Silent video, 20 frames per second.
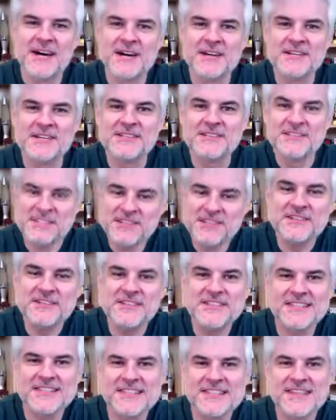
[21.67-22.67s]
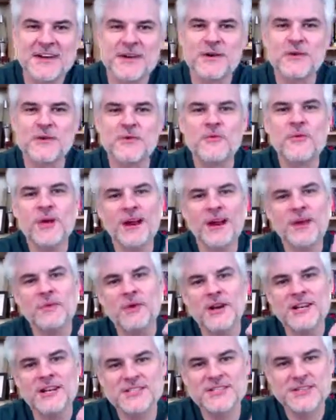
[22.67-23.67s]
Seriously, though, what I
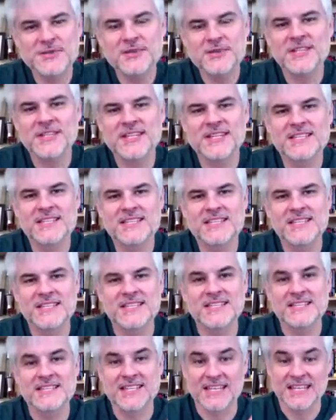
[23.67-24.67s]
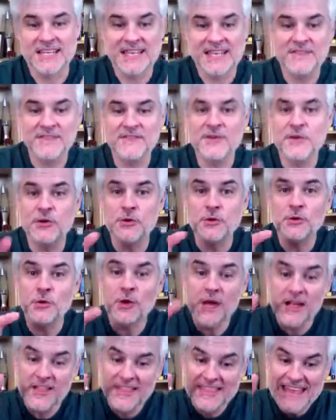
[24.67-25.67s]
want to do in this is to give
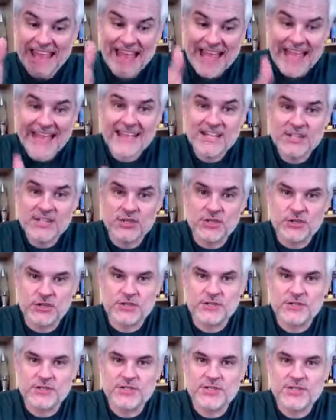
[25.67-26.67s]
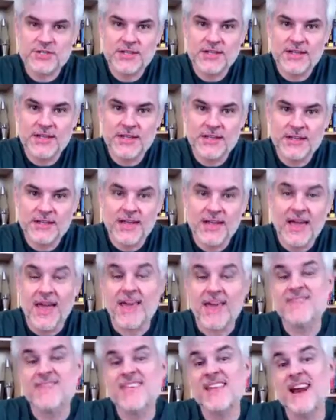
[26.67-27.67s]
you the answers,
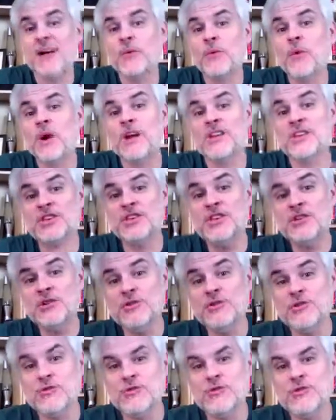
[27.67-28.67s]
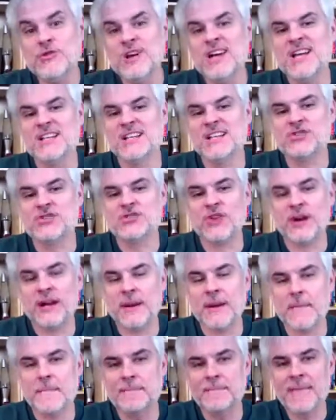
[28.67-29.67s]
and then I want you to try
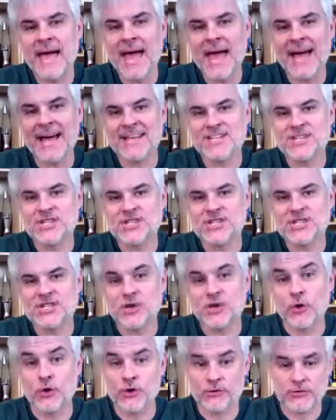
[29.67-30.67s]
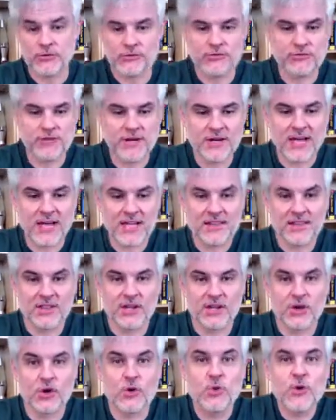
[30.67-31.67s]
to match or create
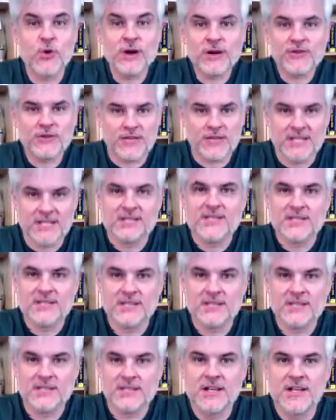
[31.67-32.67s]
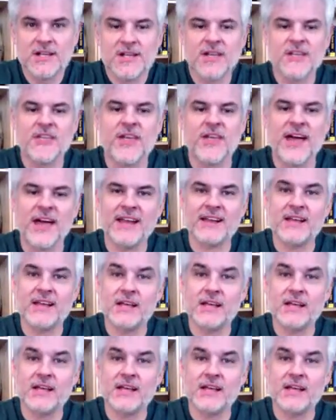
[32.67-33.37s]
the queries that